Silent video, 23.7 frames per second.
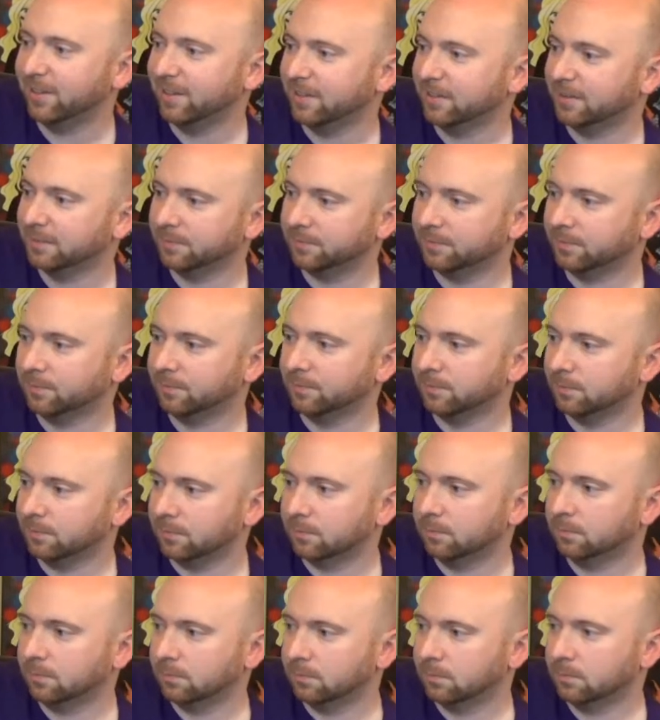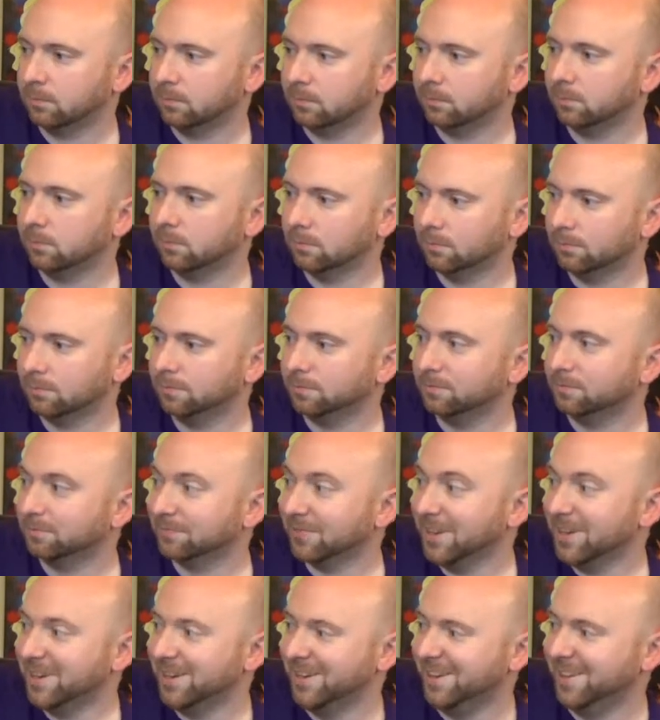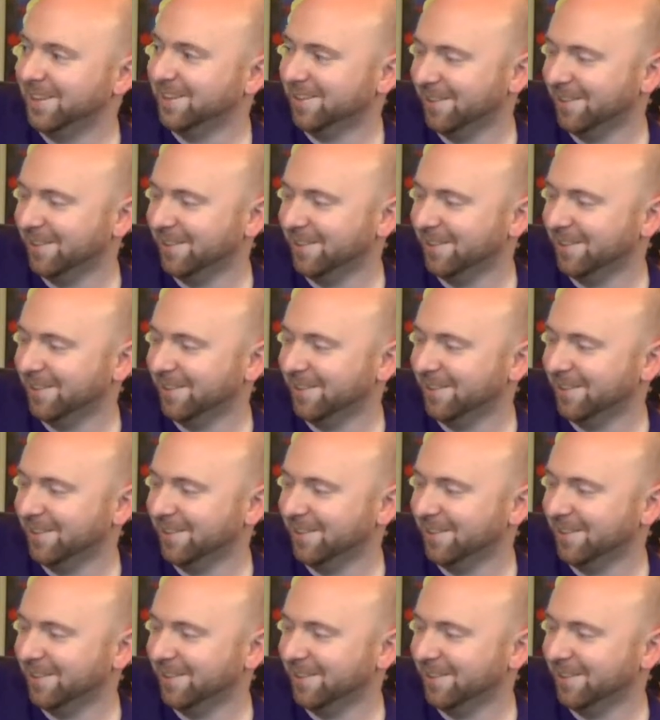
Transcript: The person shown says nothing.